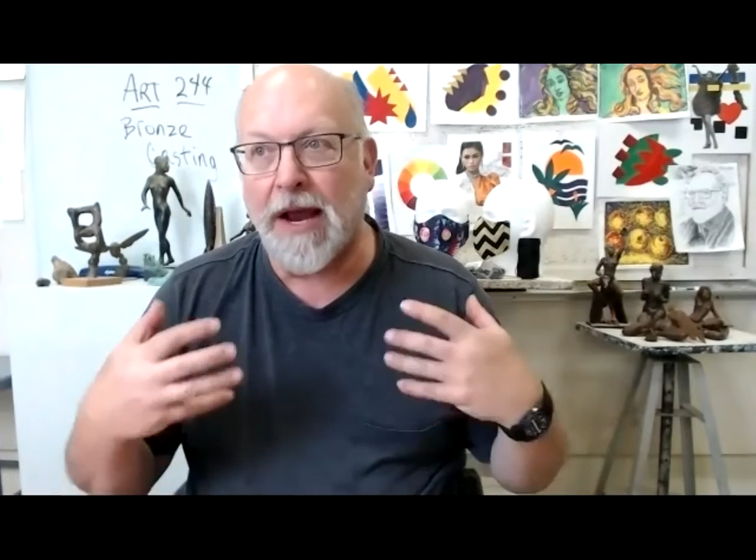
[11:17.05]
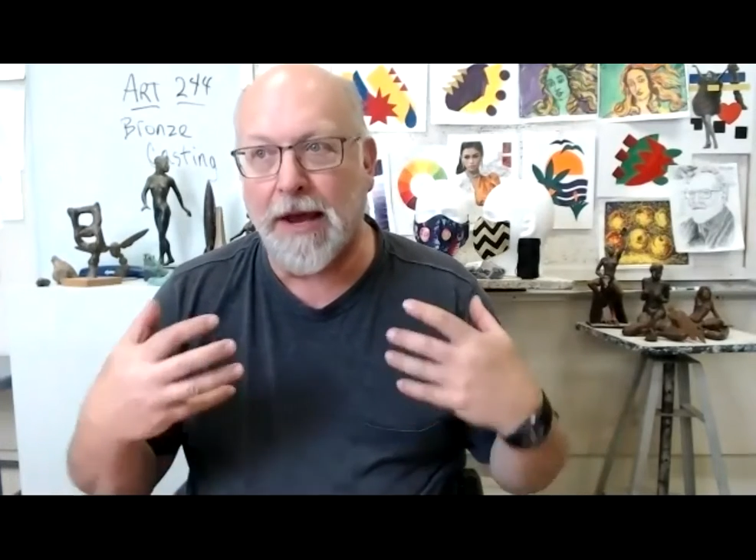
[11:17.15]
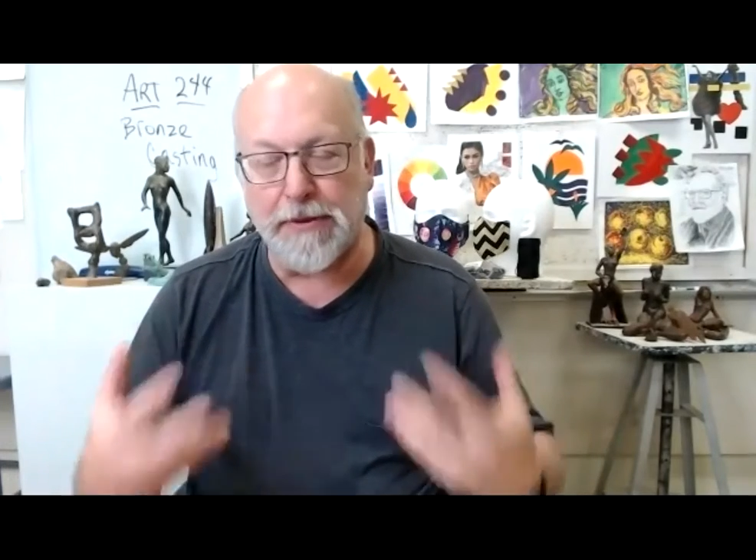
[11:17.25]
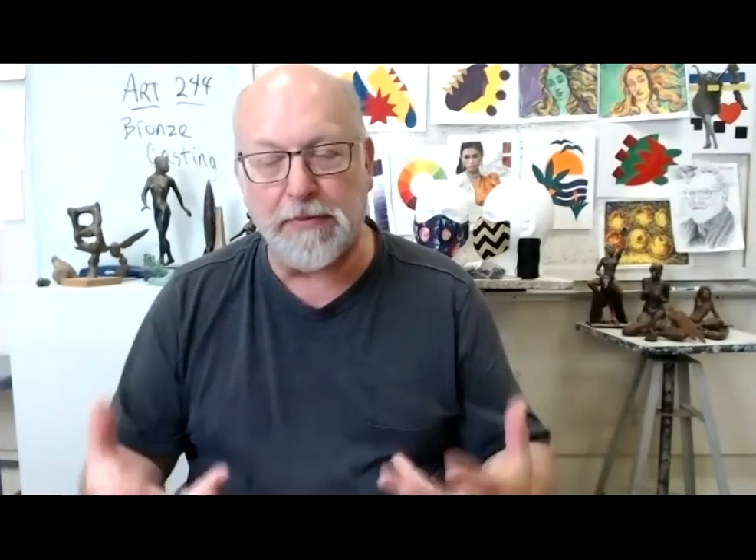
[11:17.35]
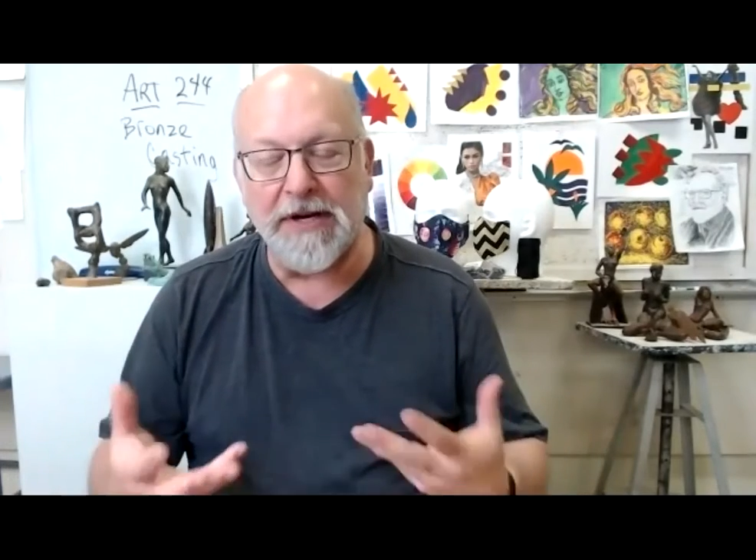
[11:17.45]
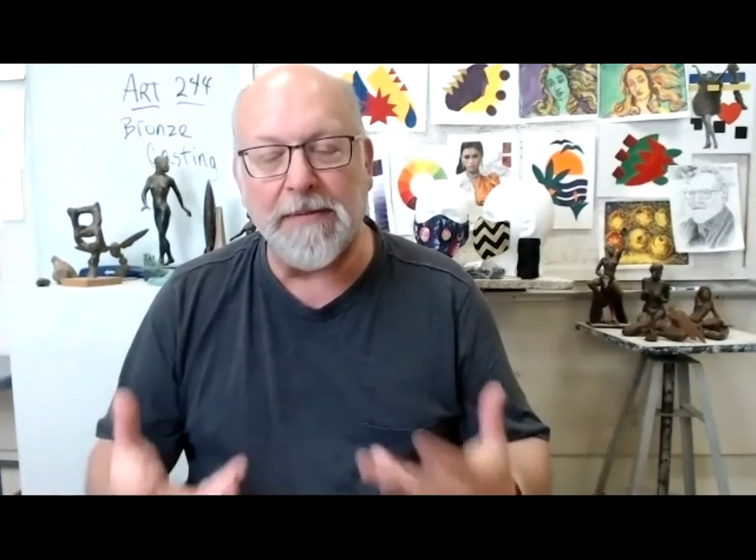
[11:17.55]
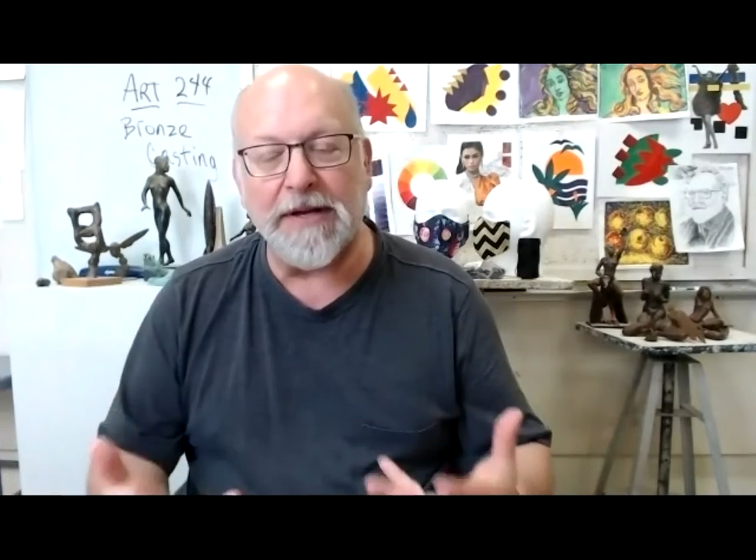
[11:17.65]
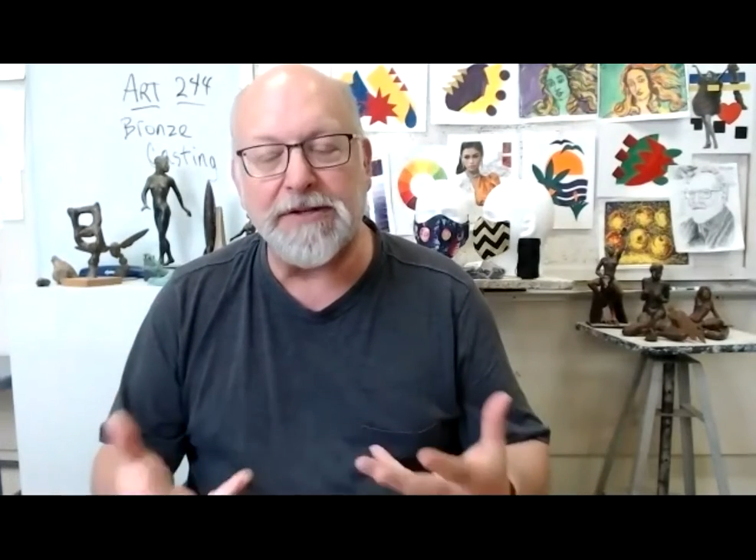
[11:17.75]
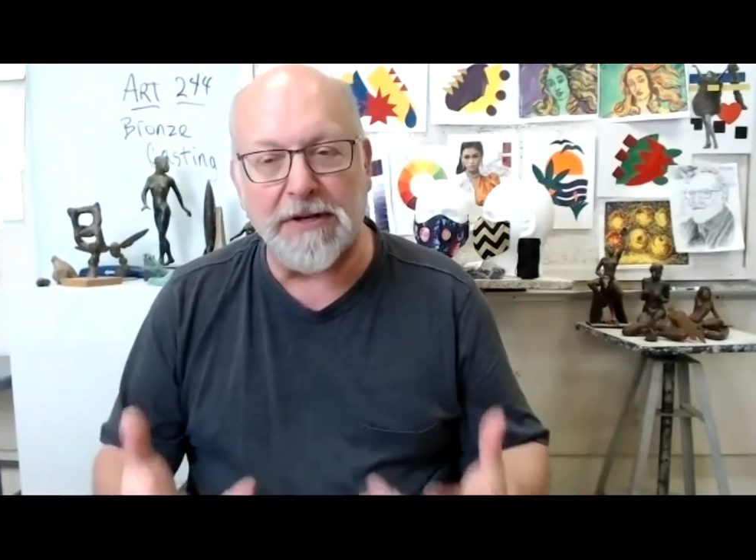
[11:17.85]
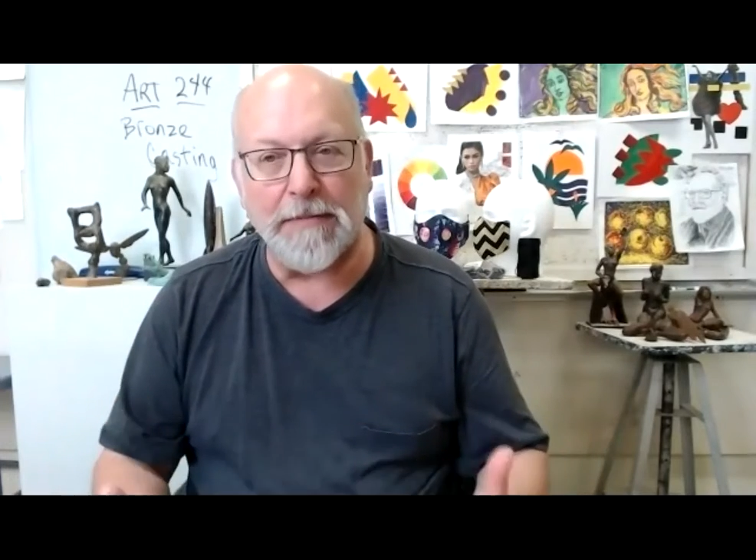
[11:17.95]
a
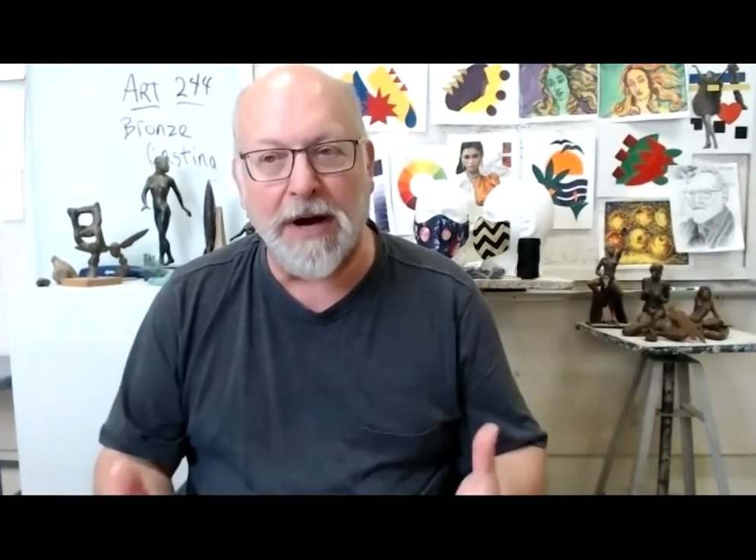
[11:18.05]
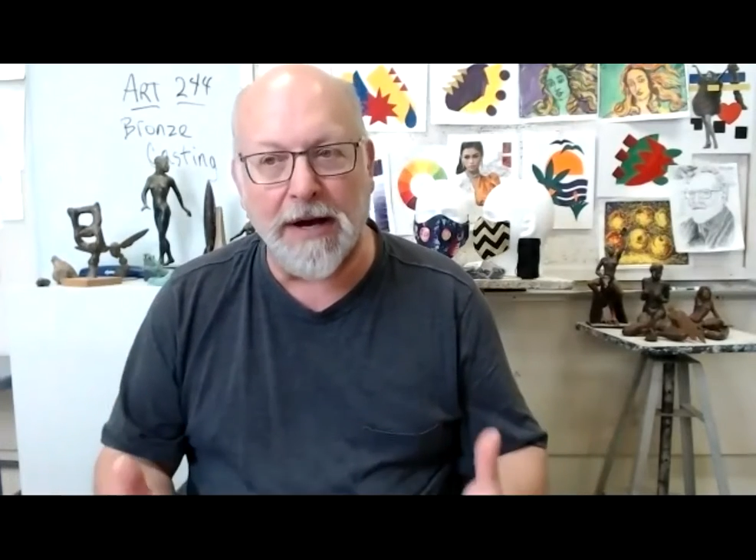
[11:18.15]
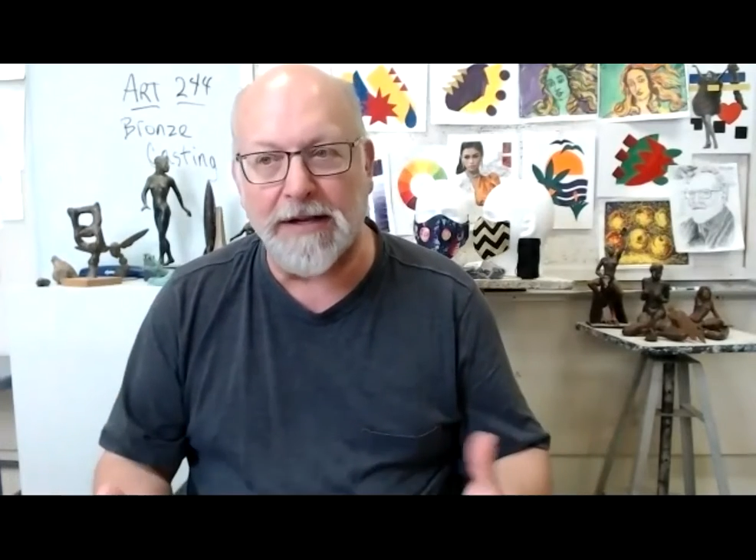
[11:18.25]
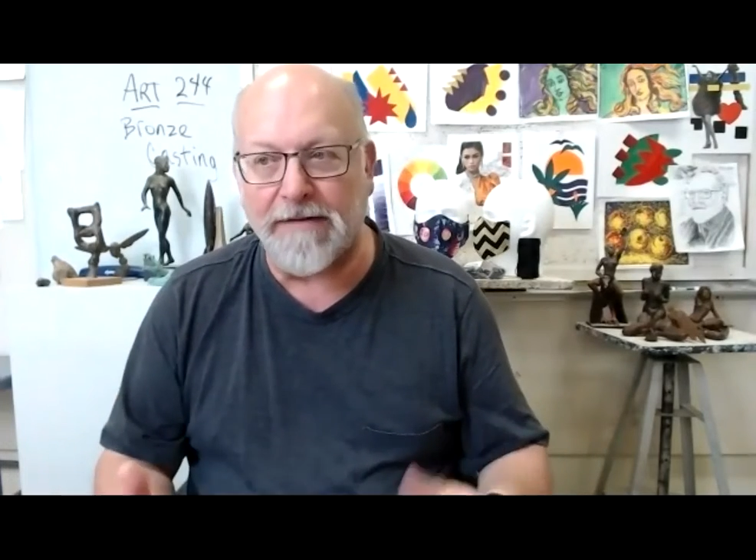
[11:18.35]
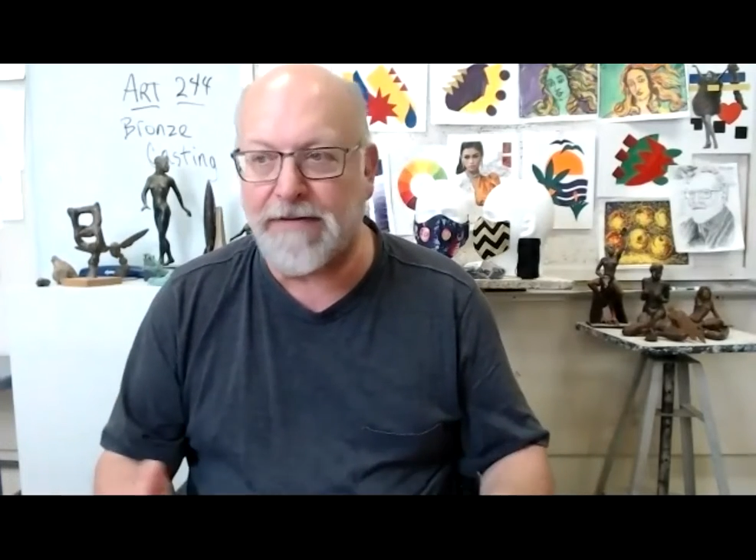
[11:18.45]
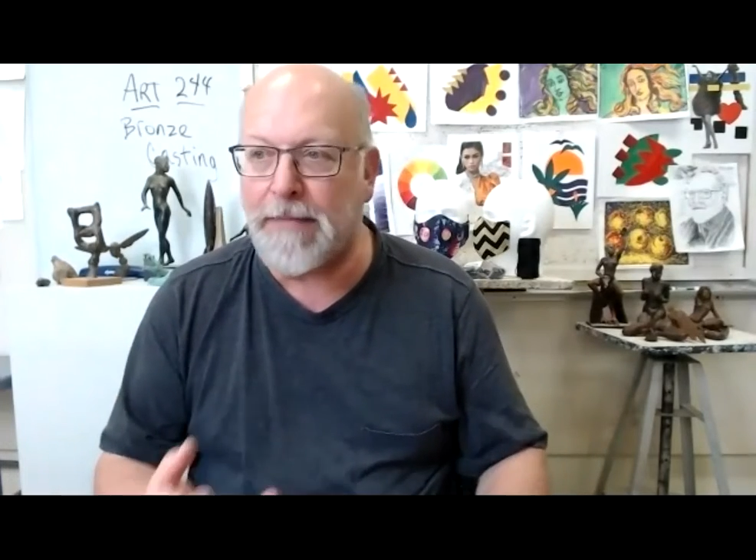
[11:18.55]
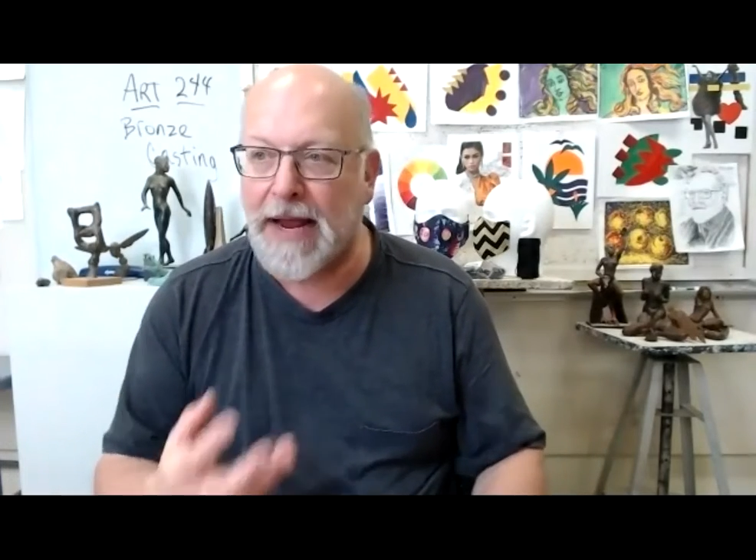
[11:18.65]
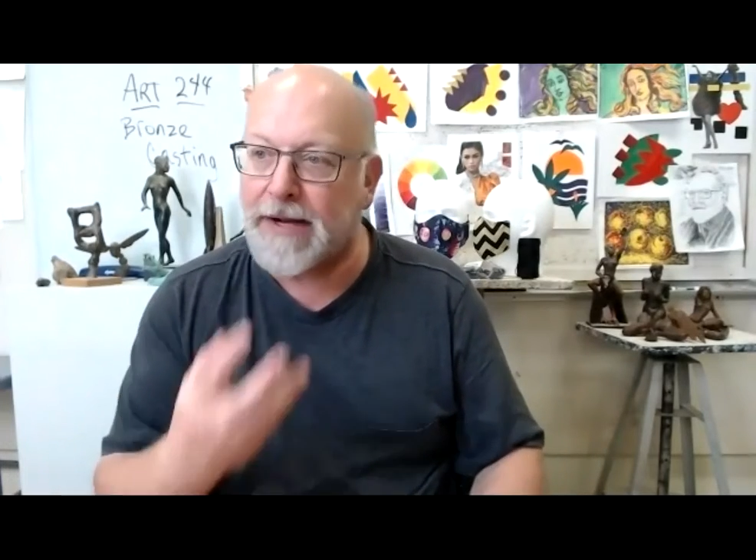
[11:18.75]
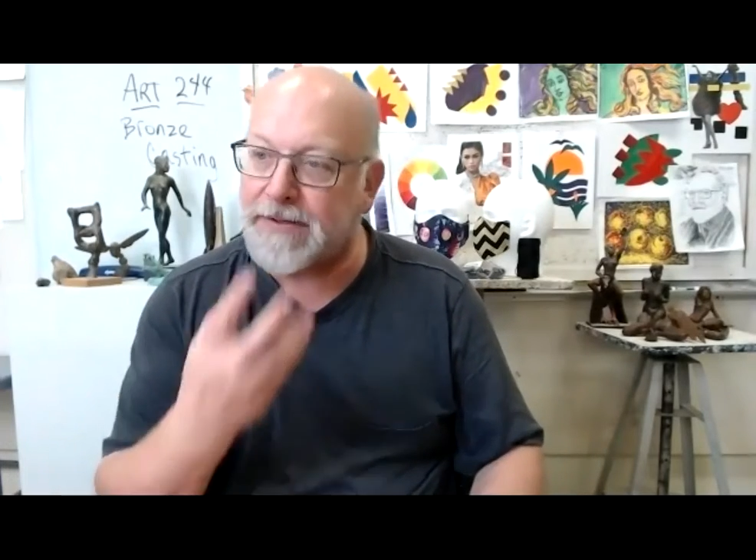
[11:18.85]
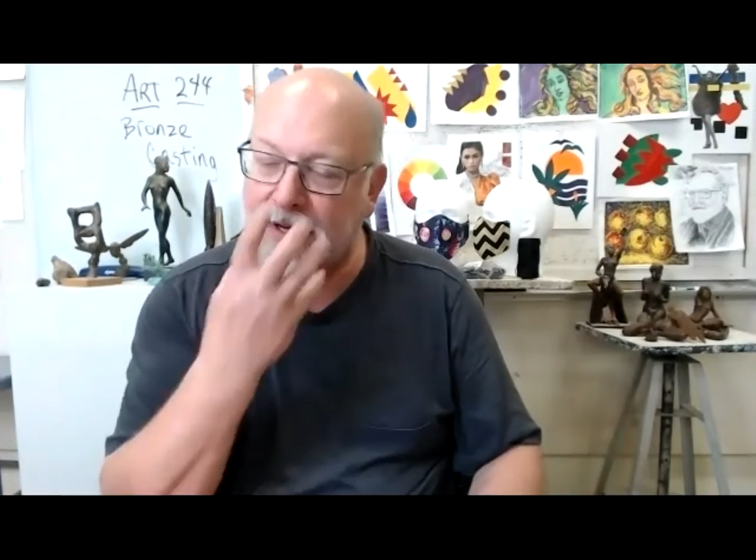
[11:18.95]
three-dimensional model of the
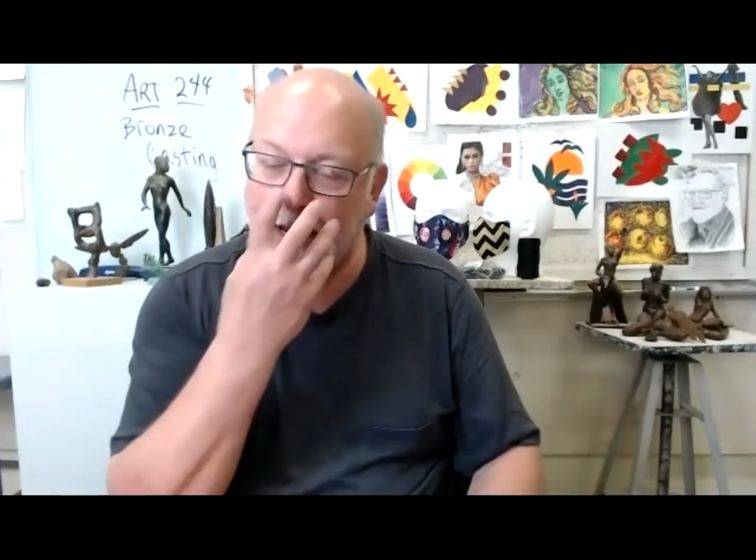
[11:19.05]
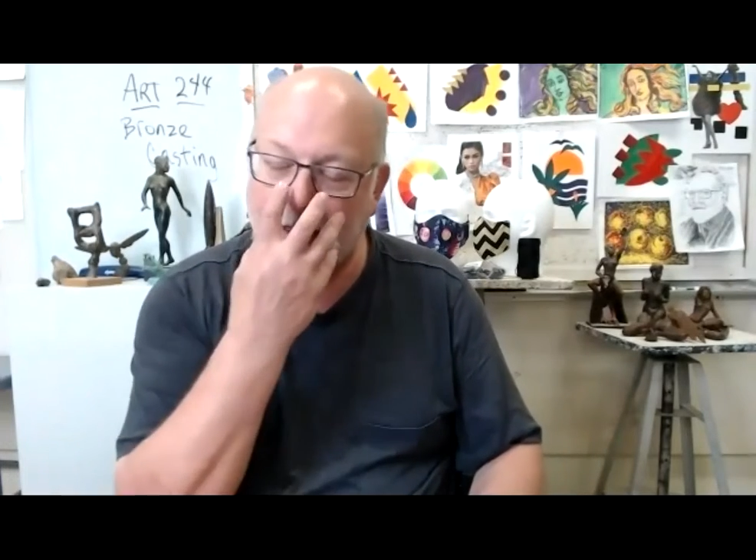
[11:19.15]
mask